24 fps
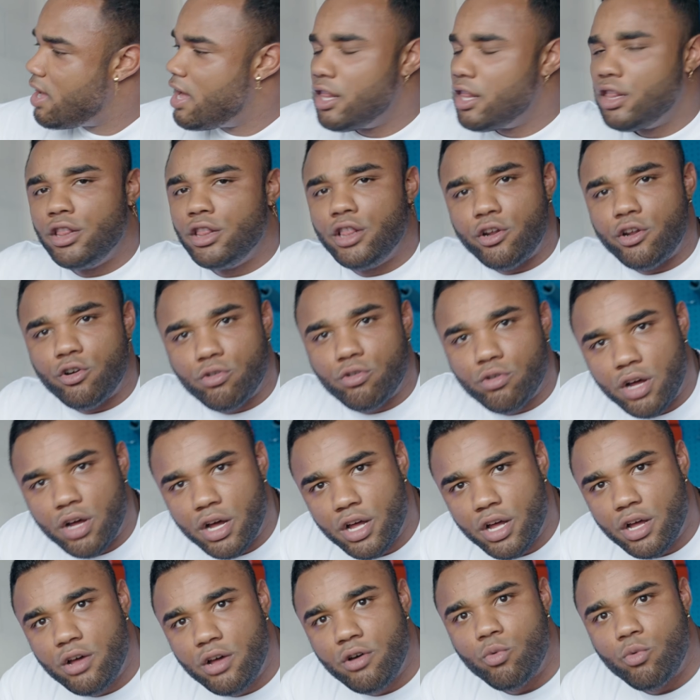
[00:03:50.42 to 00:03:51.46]
Lil
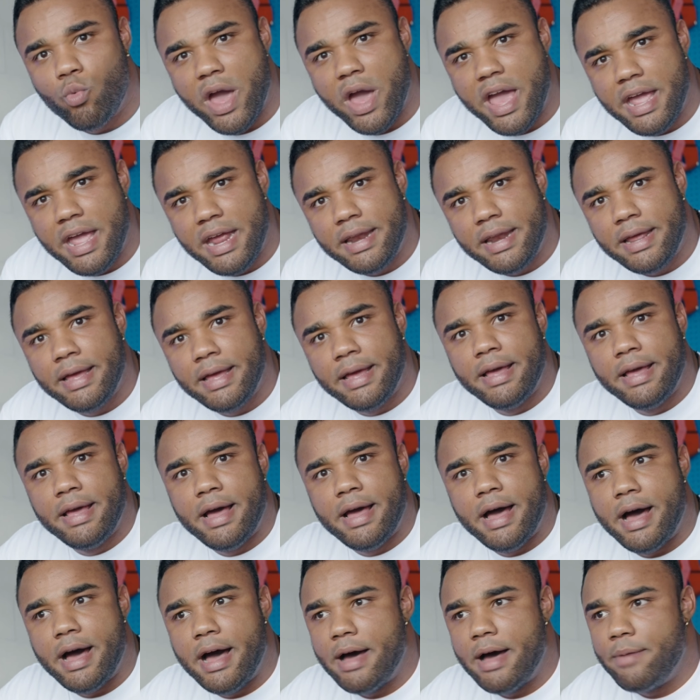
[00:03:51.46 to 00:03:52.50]
Wayne,
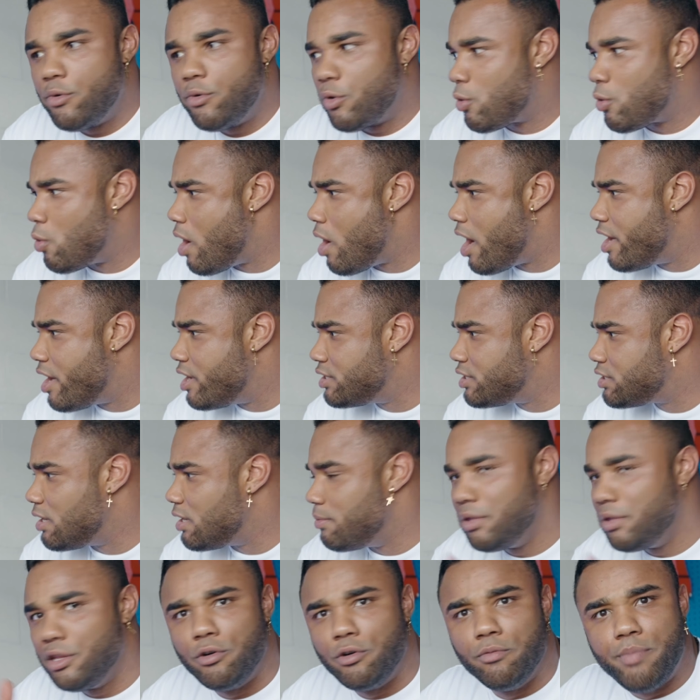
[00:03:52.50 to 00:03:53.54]
requires
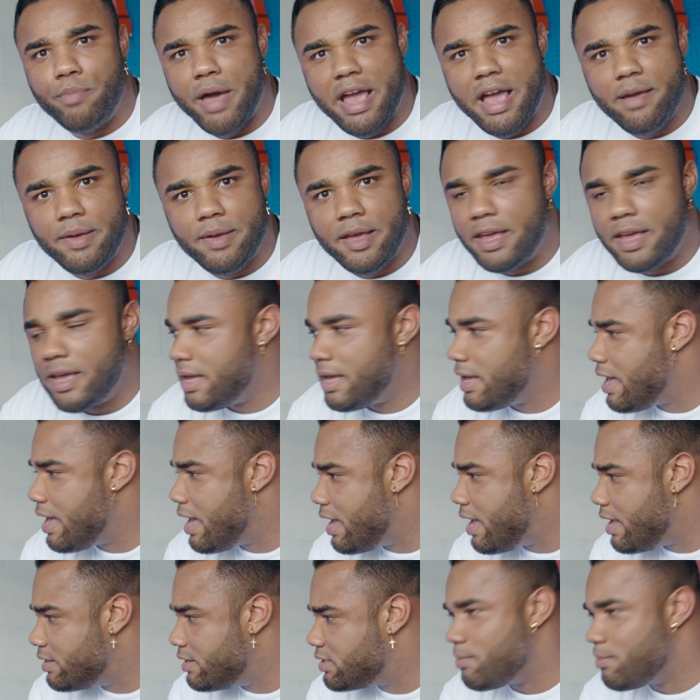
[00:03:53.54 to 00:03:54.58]
some Lil Baby,
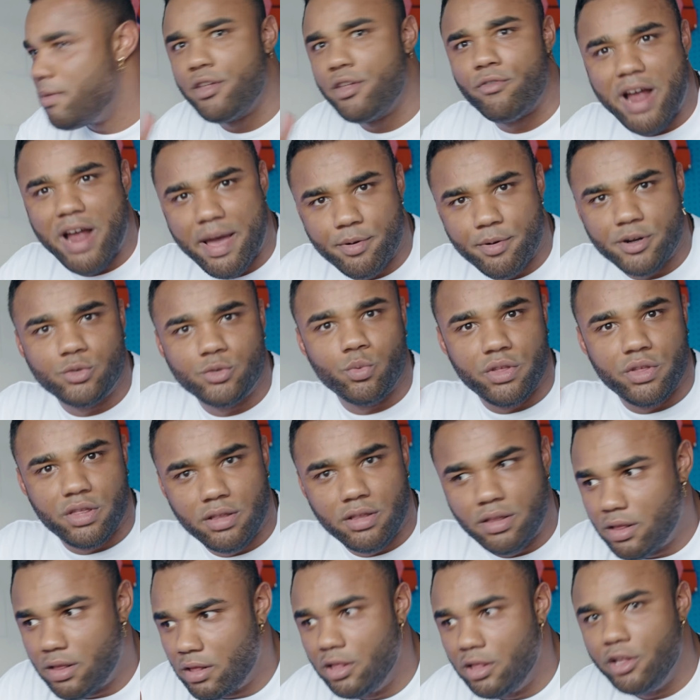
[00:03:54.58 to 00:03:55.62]
and some other rappers with
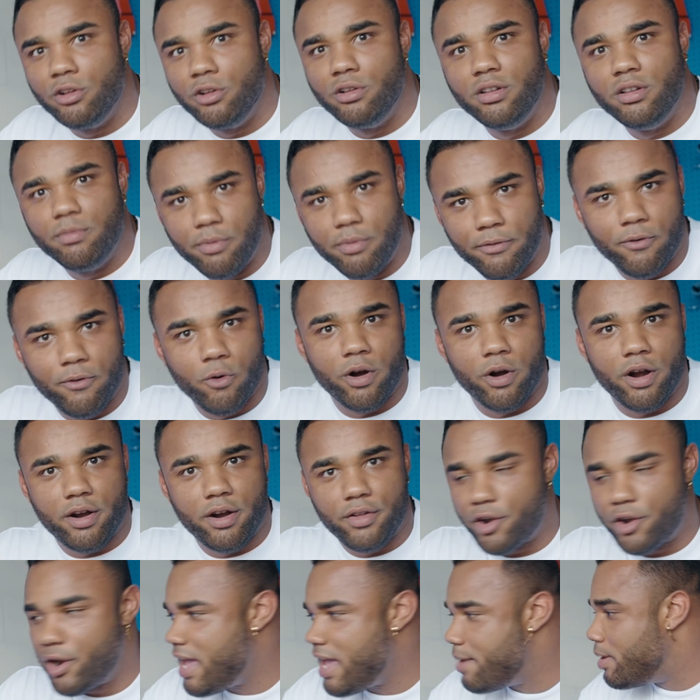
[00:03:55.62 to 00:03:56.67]
Lil before
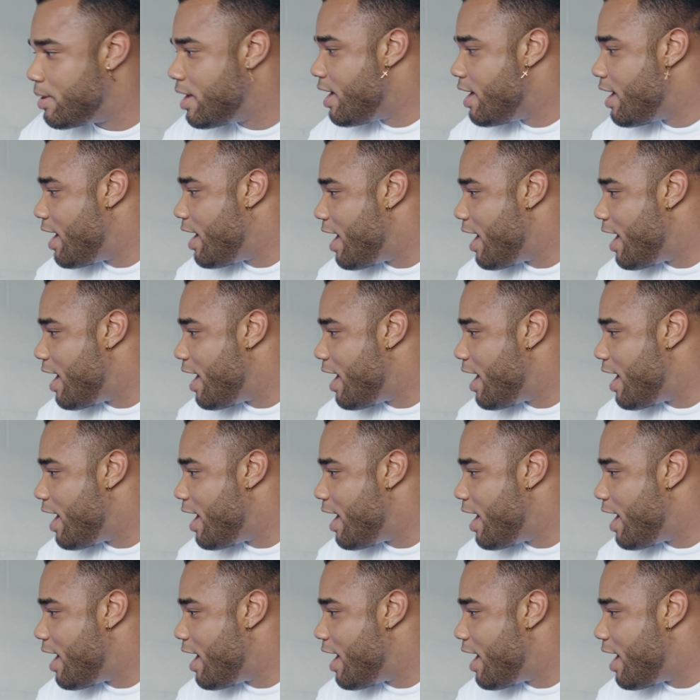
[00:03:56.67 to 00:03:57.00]
their name.